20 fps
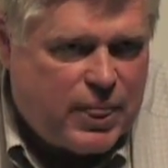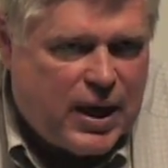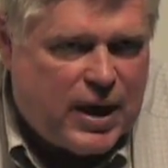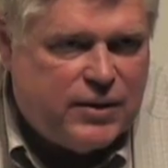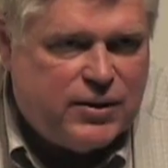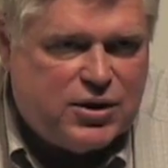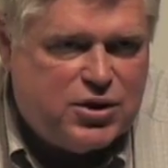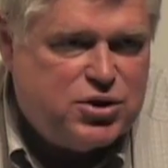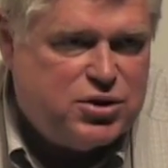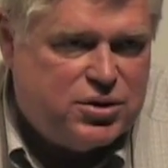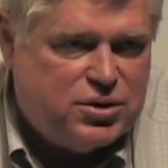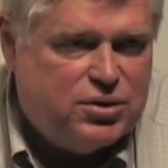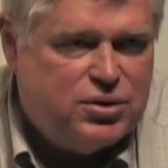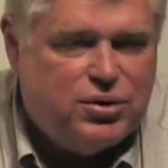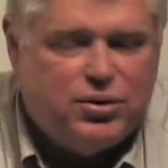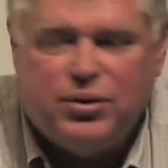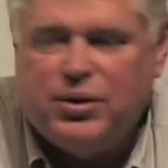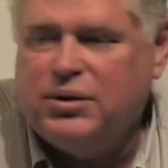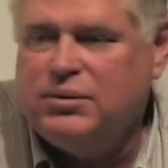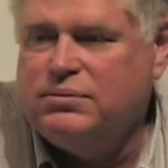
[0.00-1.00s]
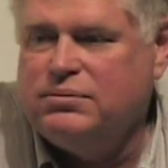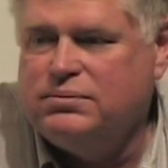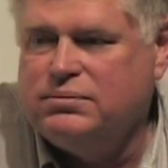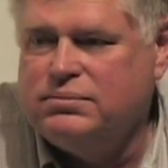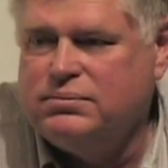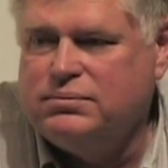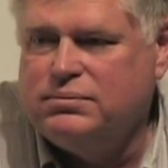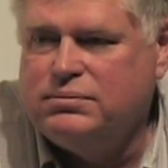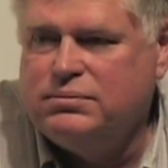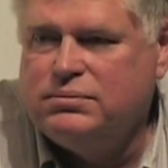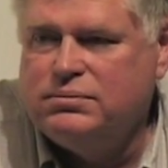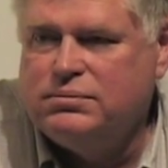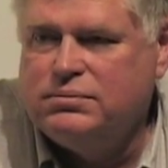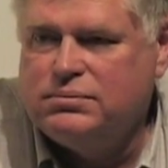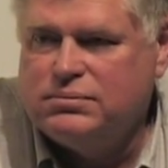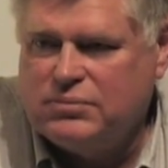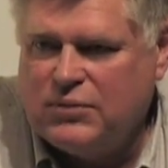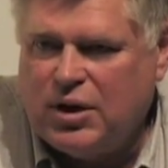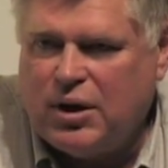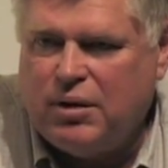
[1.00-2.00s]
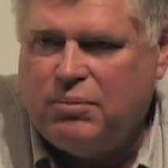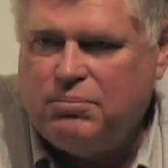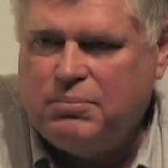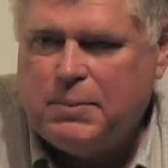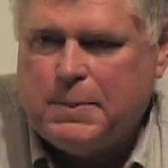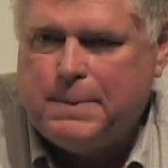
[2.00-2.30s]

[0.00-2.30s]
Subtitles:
and they shouldn't do it. Okay?